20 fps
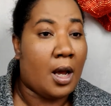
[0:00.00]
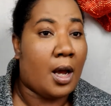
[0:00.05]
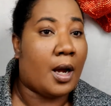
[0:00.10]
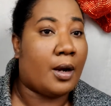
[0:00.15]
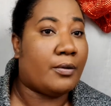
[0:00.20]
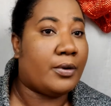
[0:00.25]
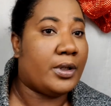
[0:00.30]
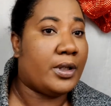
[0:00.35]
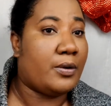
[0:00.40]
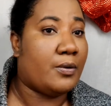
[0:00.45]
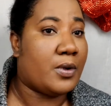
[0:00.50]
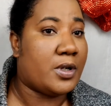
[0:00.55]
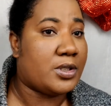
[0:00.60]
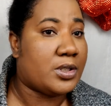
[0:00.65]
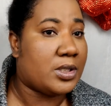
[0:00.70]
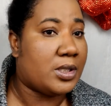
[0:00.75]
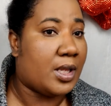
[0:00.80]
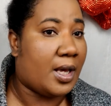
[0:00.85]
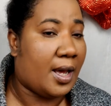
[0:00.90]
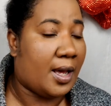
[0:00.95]
I really wish
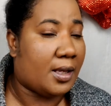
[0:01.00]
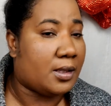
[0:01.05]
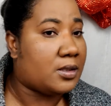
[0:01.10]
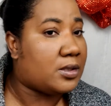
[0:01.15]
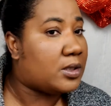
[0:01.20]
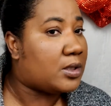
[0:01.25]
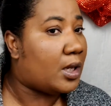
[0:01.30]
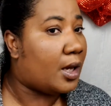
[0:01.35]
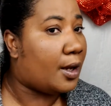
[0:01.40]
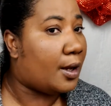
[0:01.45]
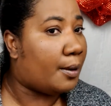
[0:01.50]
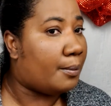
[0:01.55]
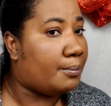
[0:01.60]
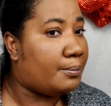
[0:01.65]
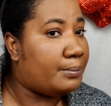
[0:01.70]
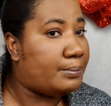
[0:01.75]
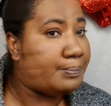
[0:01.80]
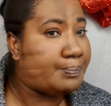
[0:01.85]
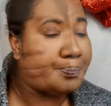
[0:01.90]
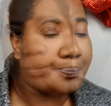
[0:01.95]
that the